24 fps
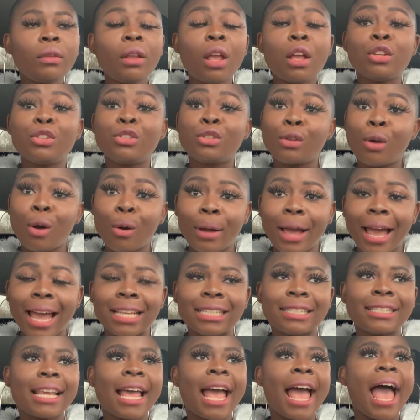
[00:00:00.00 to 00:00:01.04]
So
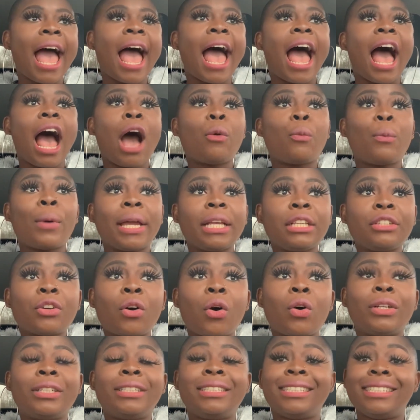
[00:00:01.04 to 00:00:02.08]
guys, I went
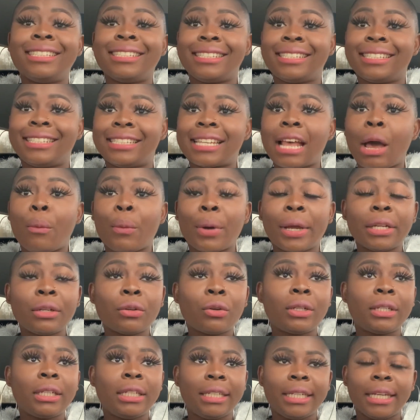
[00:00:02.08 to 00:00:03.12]

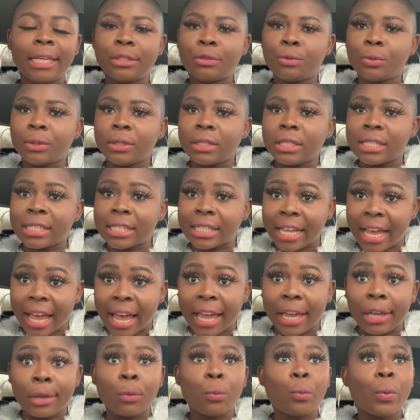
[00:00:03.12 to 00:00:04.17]
on a date with this
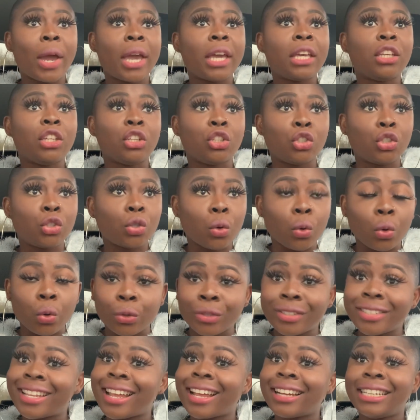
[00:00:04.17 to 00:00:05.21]
guy where he
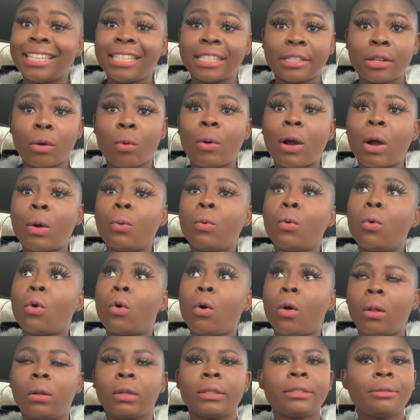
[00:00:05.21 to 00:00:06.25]
chose, and he's the one who
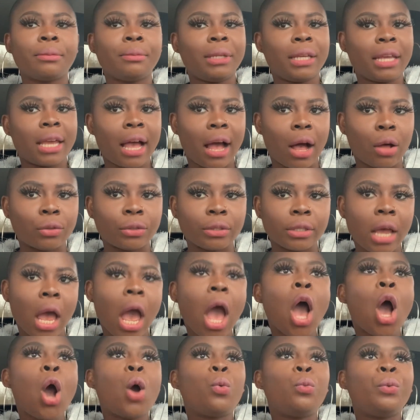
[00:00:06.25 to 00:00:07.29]
called me out.
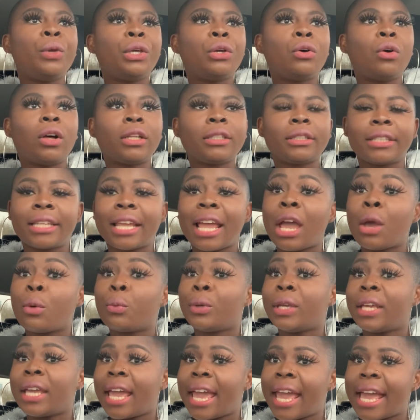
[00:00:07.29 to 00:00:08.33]
We got there,
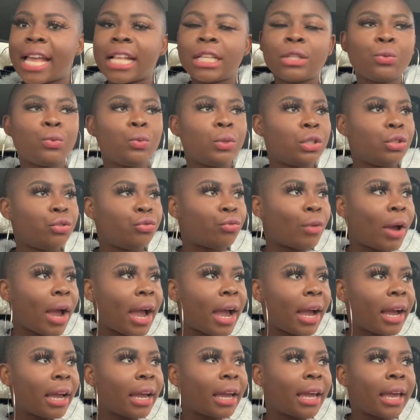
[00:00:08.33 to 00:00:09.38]
we ate, we
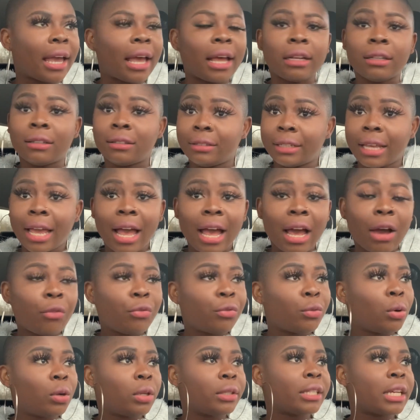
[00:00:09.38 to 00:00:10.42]
drank, and yeah,
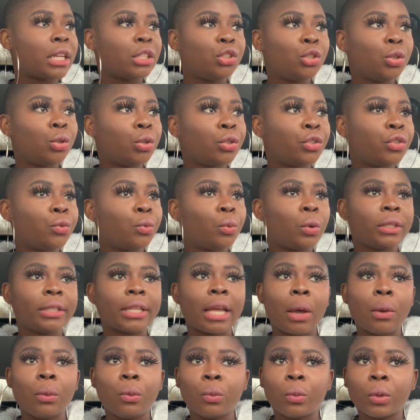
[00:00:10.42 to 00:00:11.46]
of course I chose what
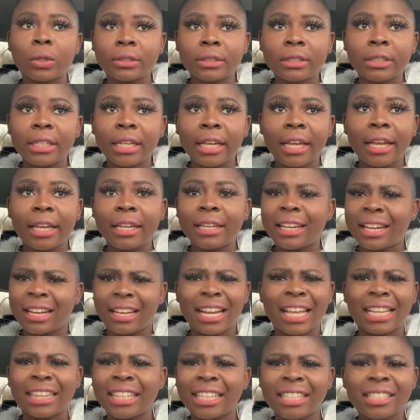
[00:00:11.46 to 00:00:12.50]
I wanted
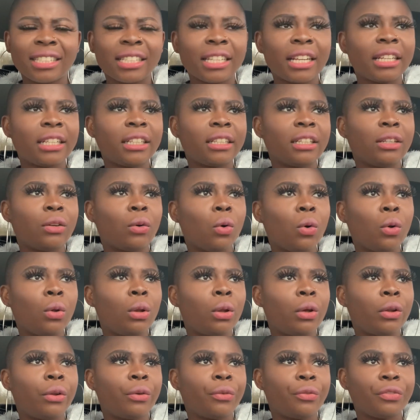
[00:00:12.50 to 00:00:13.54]
and I tasted a whole
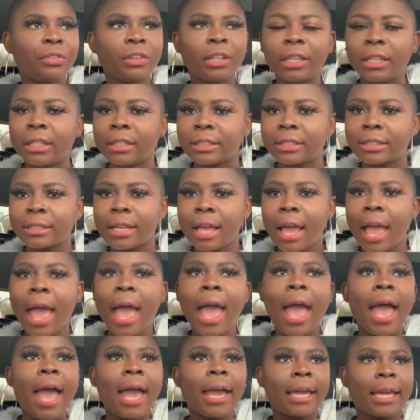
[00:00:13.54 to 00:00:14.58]
lot of things,
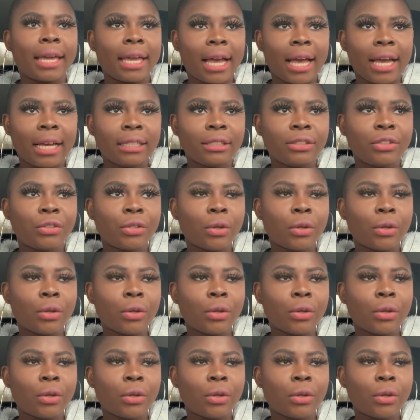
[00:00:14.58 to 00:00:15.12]
guys.